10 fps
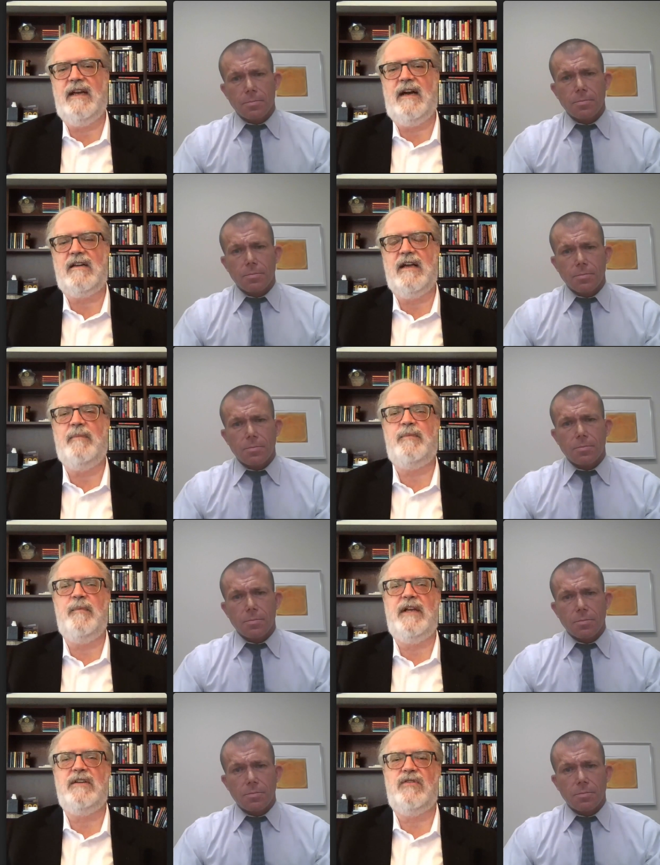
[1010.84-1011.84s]
Speaker 1: are
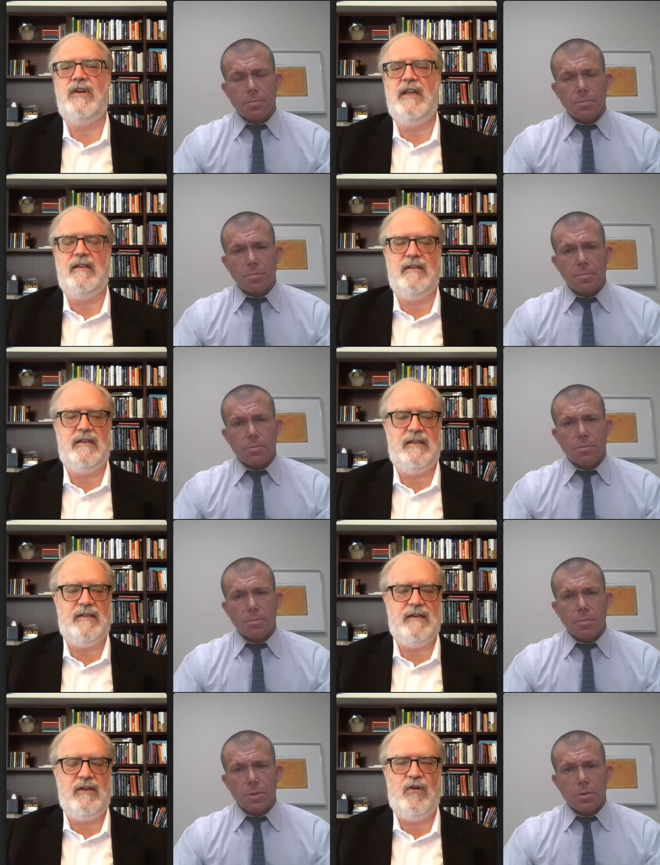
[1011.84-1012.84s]
complementary, and
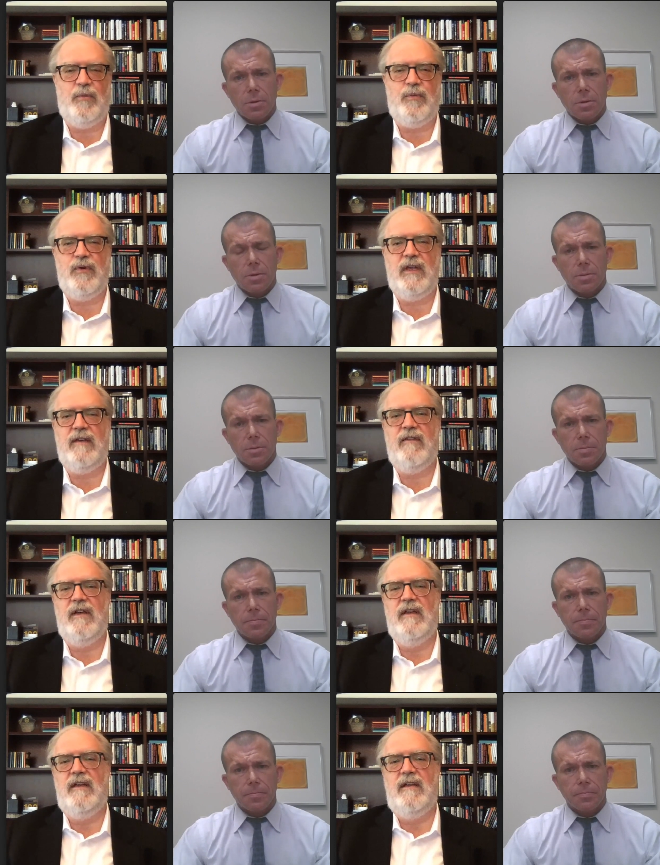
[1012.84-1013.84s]
uh, I hope we
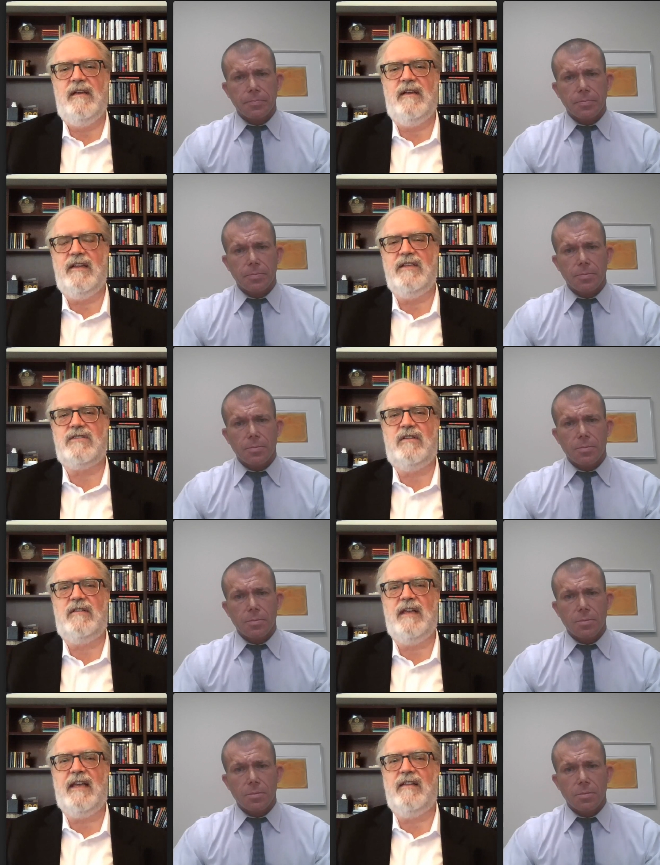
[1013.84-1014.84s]
at
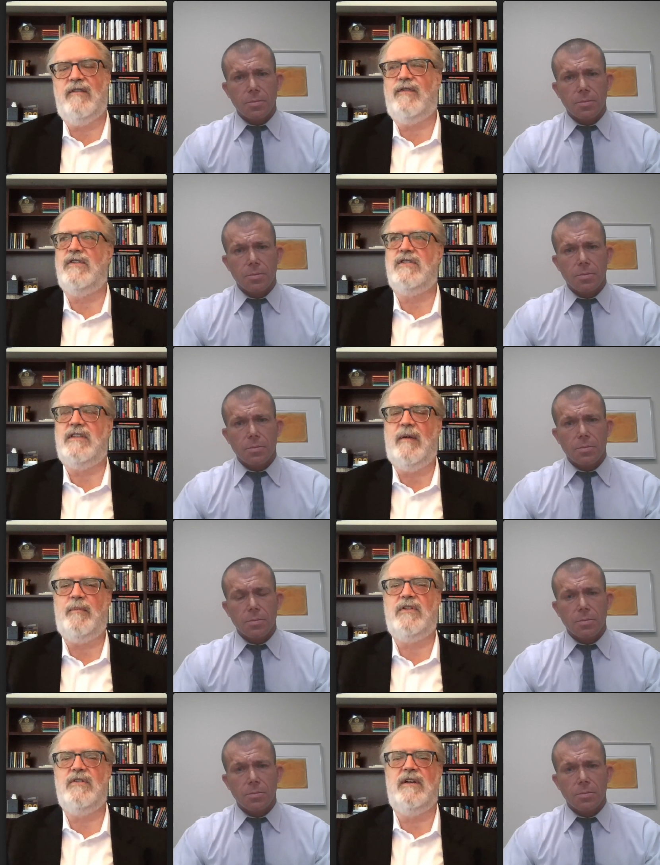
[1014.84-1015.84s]
least taken the first
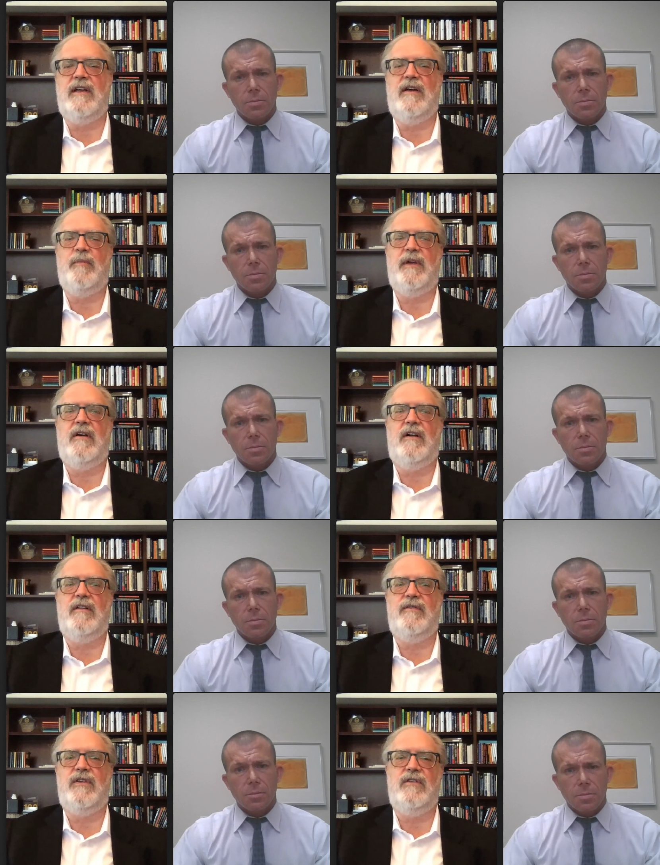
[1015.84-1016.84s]
step or two in helping
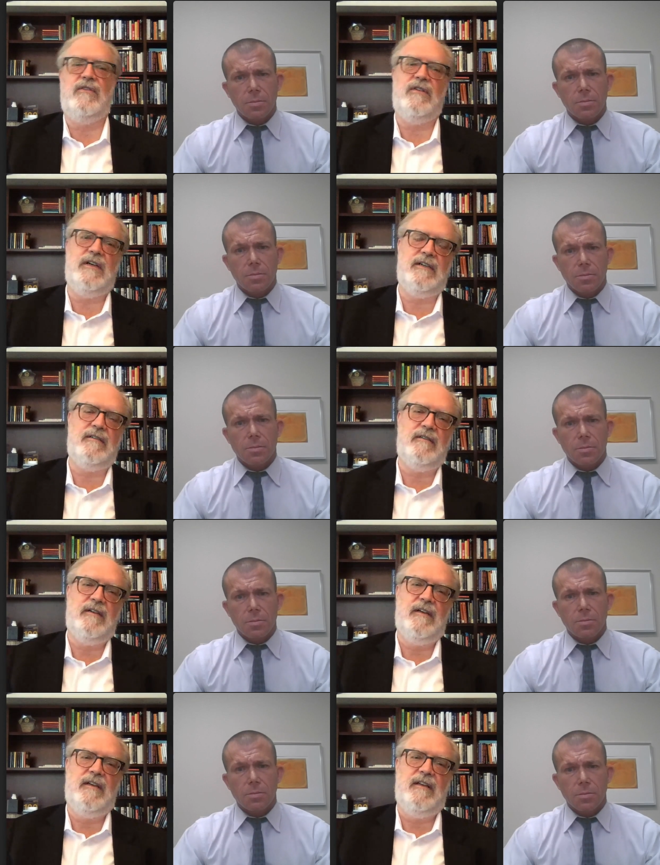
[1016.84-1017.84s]
all of you
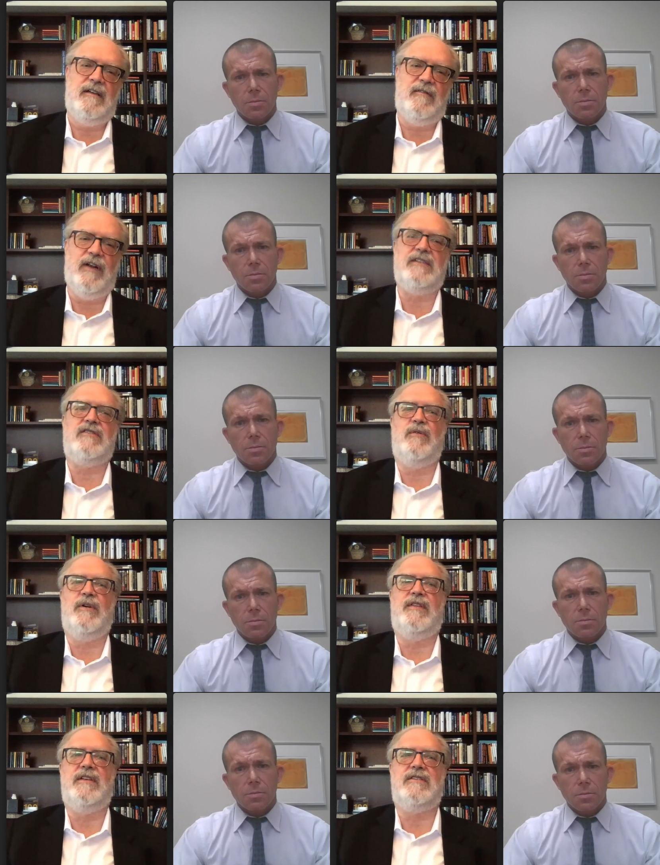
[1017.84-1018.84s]
uh, wrestle
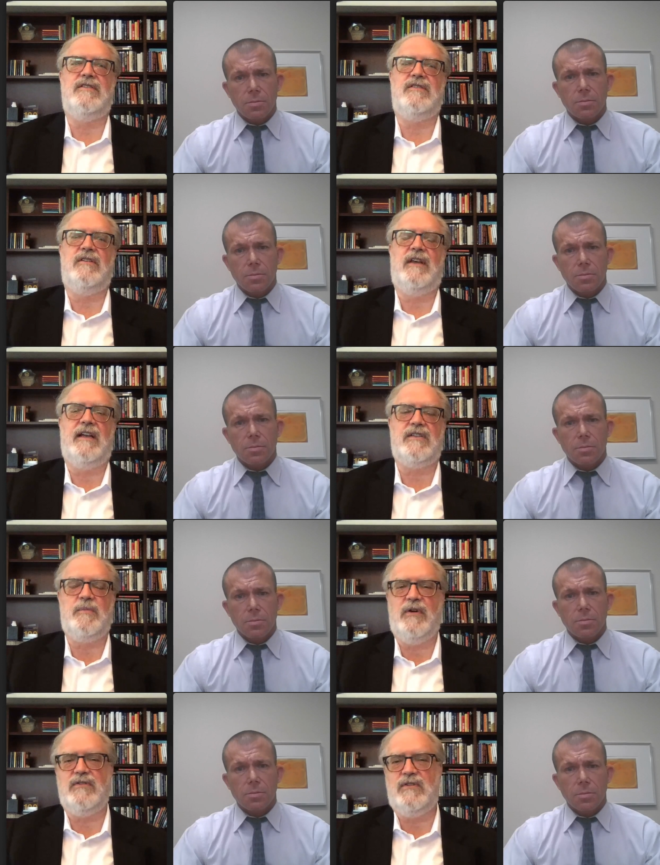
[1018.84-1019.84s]
with this as you get
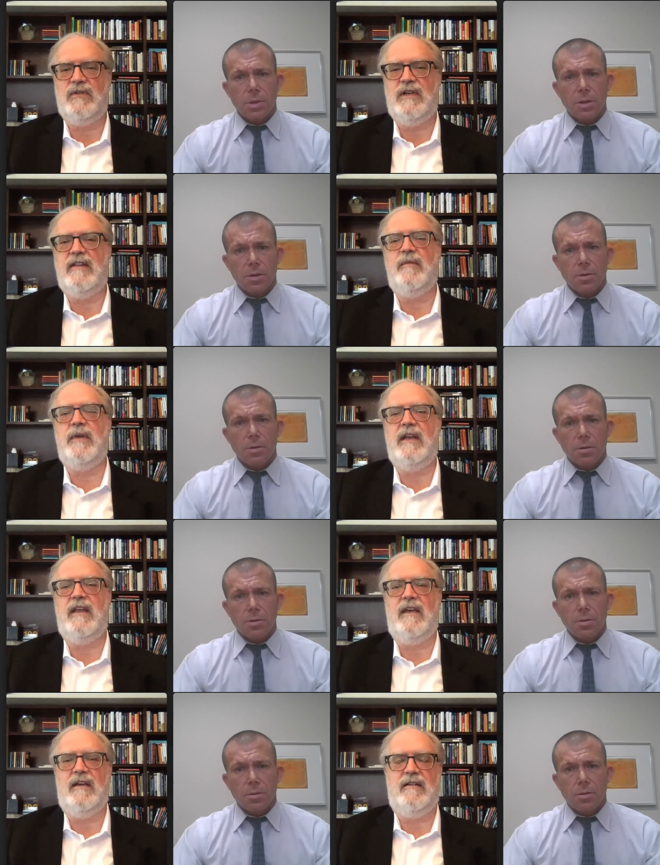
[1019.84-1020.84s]
exposed to it in the
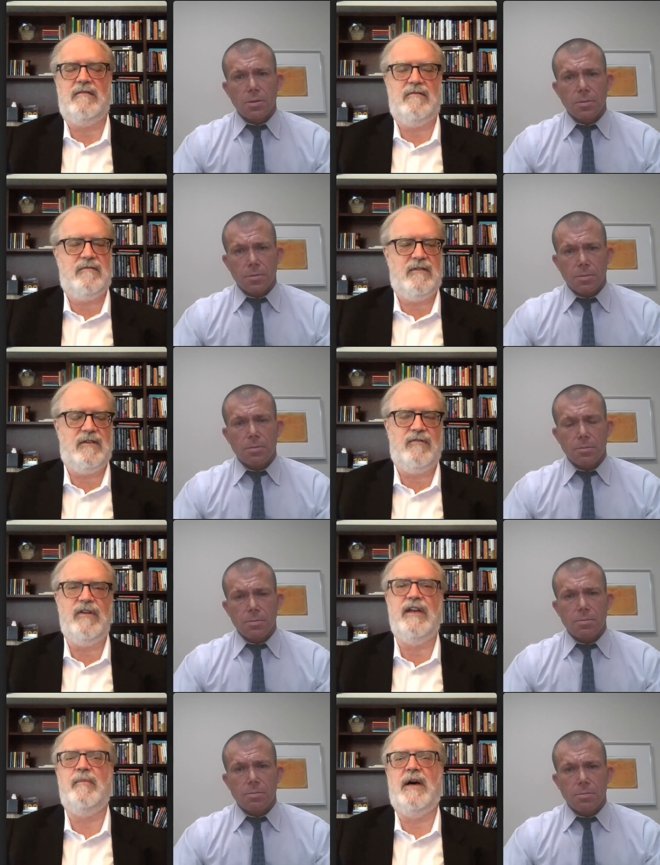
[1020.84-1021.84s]
media or
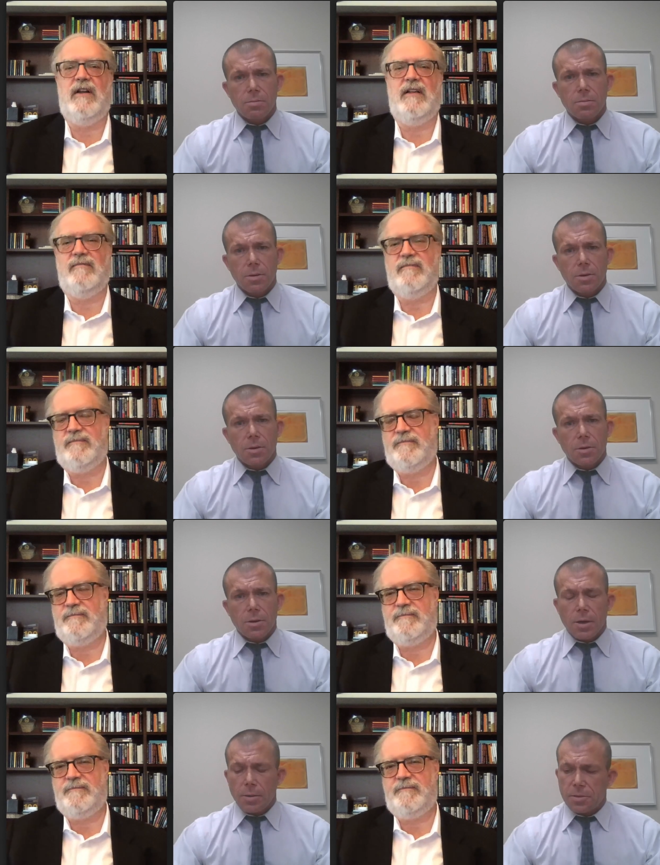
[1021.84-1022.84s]
read about it.
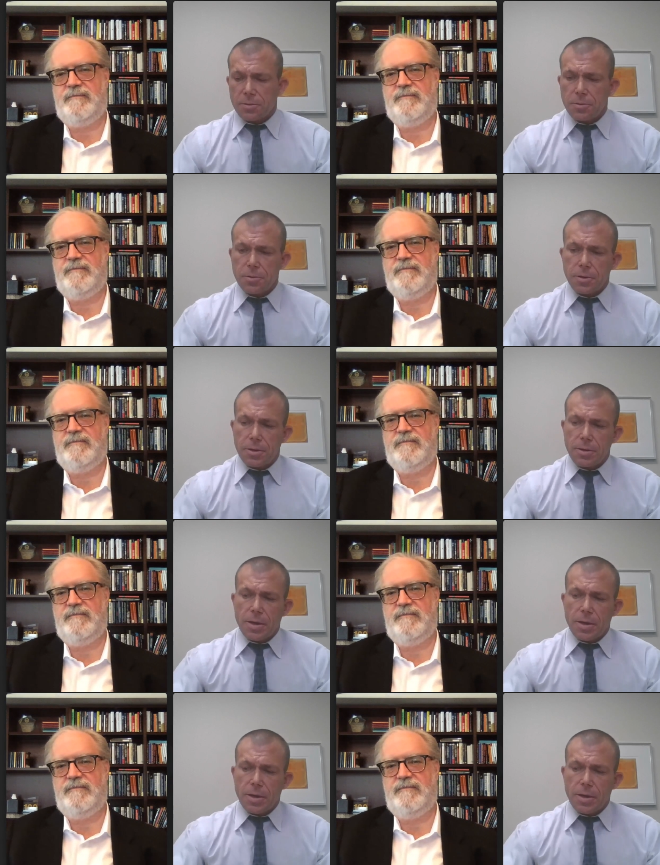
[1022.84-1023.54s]
Speaker 2: Absolutely.